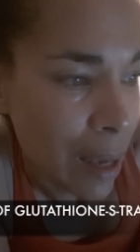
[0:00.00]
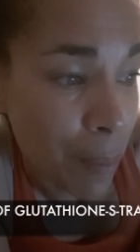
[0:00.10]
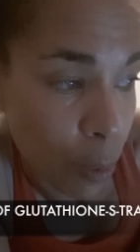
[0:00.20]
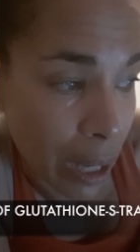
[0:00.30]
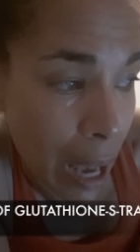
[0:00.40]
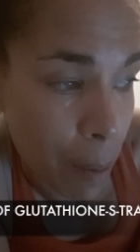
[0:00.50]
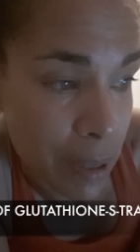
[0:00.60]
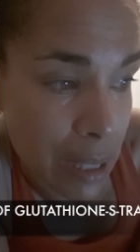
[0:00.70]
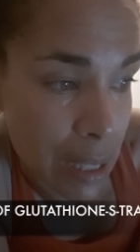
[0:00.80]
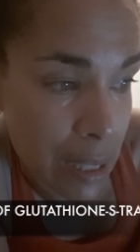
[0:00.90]
What
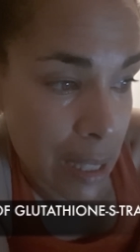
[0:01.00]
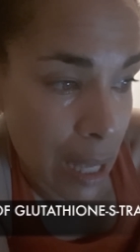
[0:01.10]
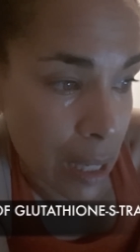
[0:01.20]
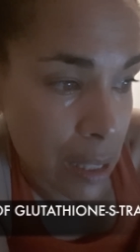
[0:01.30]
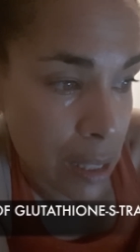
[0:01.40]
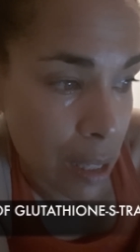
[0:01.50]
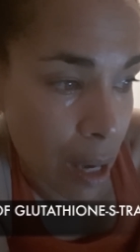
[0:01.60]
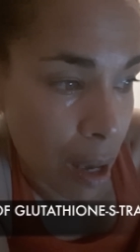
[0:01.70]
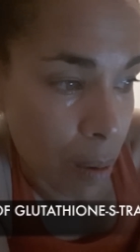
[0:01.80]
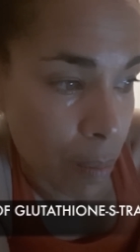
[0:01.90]
happens is that
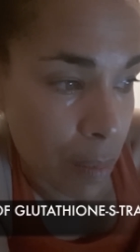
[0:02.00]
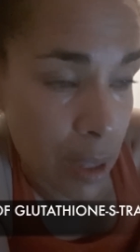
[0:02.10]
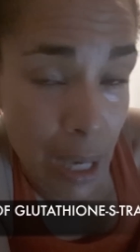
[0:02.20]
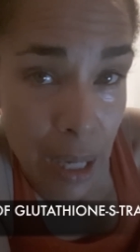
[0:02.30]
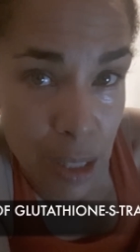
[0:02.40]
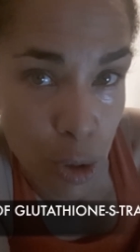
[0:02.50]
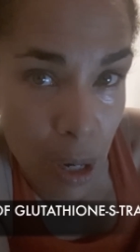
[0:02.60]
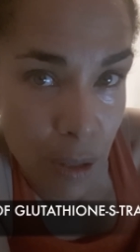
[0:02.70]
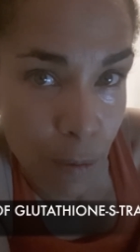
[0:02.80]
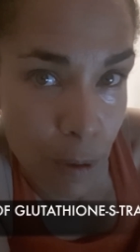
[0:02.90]
the
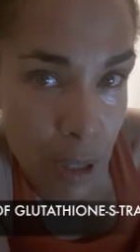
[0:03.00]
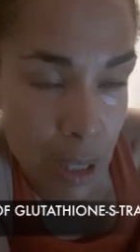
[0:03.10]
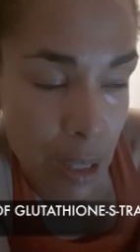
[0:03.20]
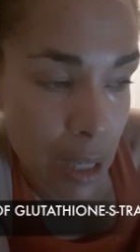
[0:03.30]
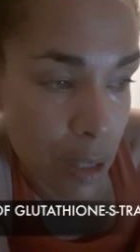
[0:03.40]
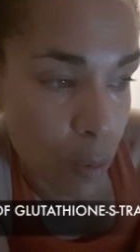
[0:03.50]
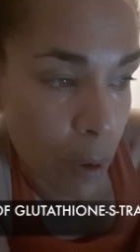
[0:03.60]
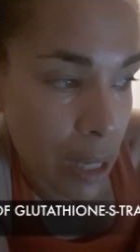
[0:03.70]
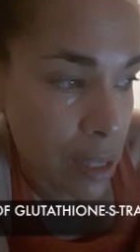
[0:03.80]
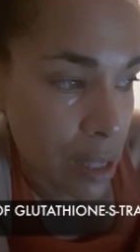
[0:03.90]
S-transferase is
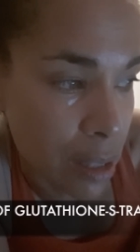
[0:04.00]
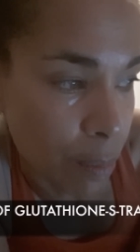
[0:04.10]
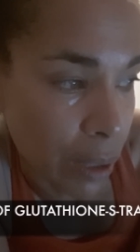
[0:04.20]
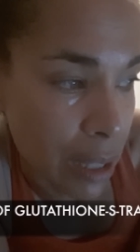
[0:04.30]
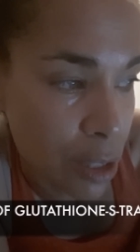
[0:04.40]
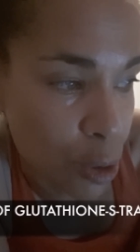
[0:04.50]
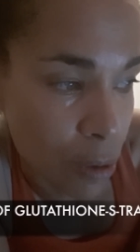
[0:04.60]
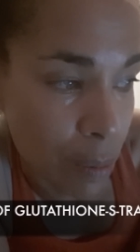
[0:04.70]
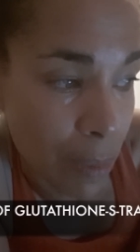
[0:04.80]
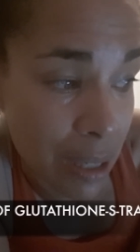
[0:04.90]
raised in the
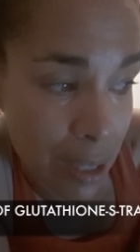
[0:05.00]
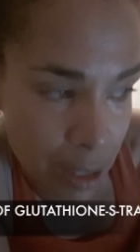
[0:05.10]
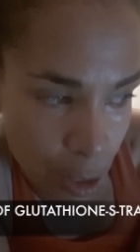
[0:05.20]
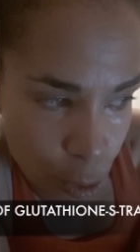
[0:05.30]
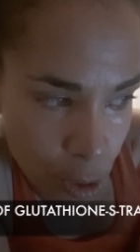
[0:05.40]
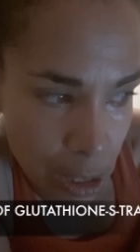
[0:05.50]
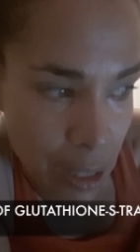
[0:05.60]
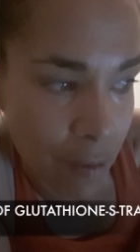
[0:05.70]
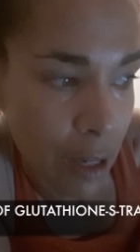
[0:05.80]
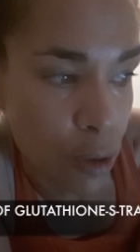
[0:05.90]
bloodstream by 600 to
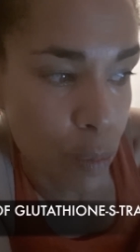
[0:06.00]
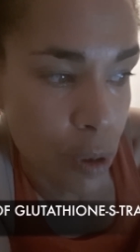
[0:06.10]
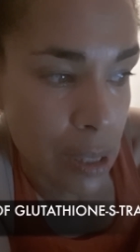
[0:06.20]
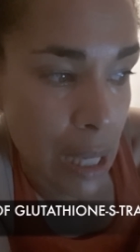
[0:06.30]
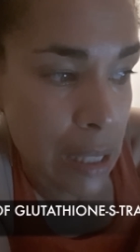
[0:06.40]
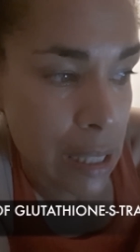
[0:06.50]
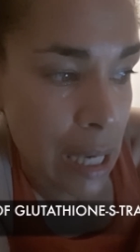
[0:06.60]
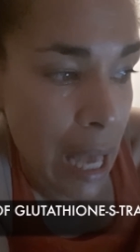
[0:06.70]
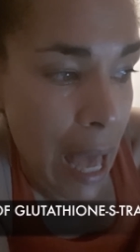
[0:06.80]
700%.